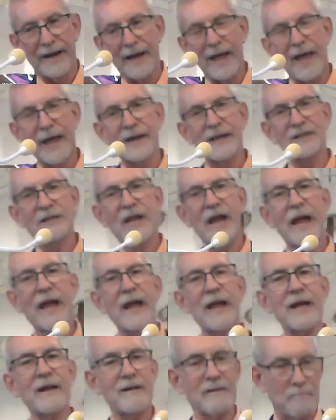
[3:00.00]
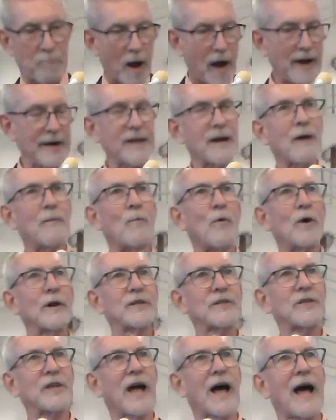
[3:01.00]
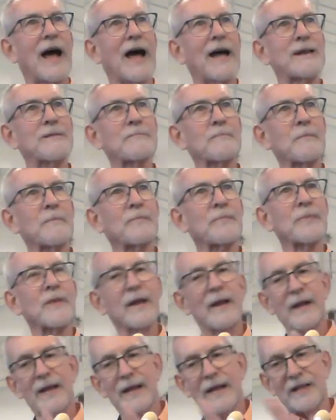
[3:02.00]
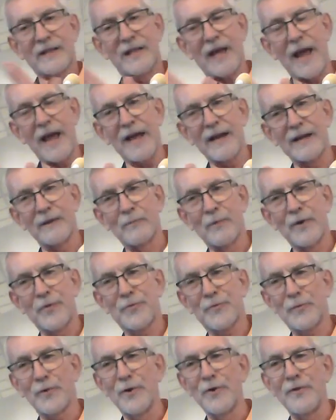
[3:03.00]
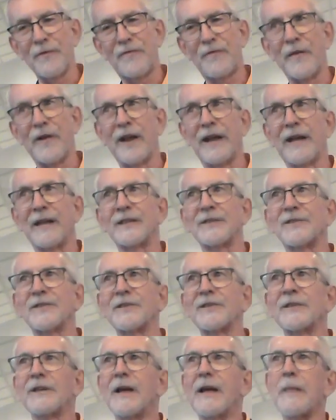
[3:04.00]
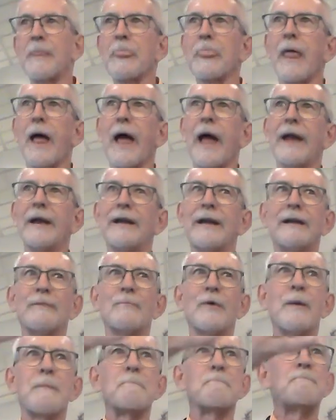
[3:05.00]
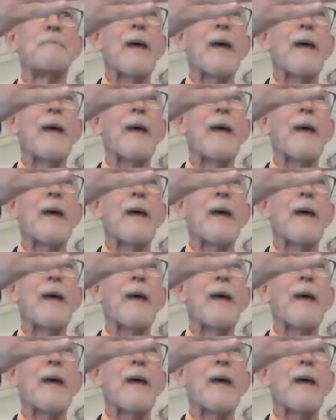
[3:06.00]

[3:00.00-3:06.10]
he had his head, body on one side, his head went through the fence, and then went